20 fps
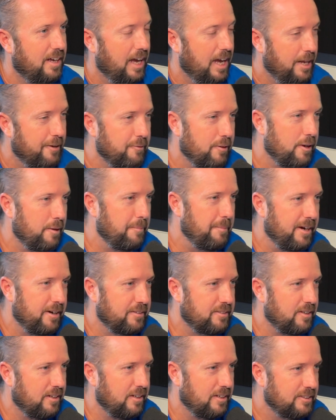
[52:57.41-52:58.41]
and run a
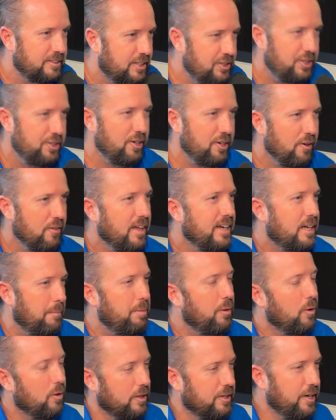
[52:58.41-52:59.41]
marathon because you know they
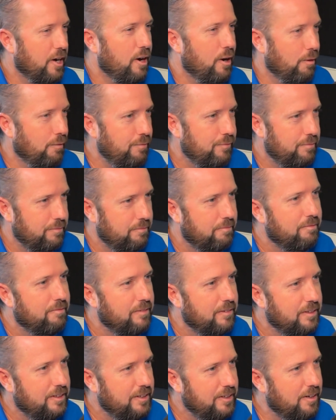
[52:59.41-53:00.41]
could pull it off.
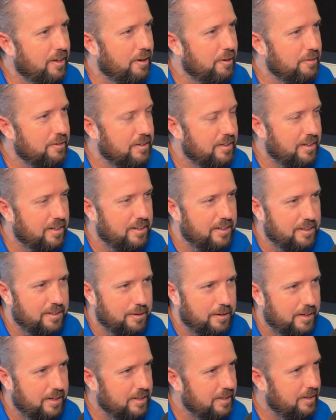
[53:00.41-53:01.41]
Yeah, you know,
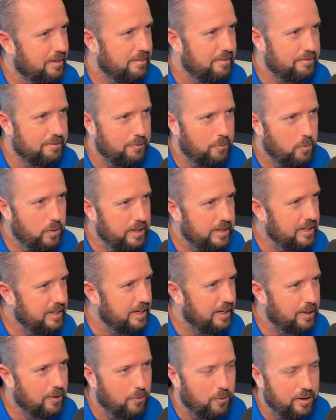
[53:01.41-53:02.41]
yeah. get a
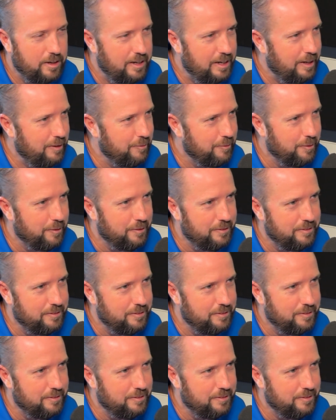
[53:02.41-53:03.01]
wig or whatever